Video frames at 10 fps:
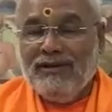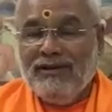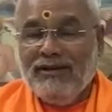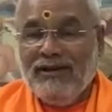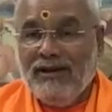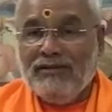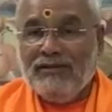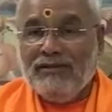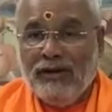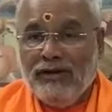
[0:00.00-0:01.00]
And I
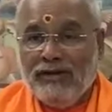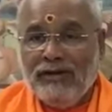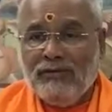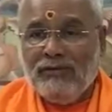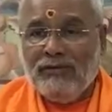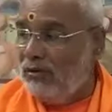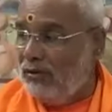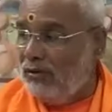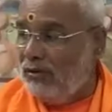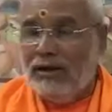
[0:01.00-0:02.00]
enjoy. I want to give,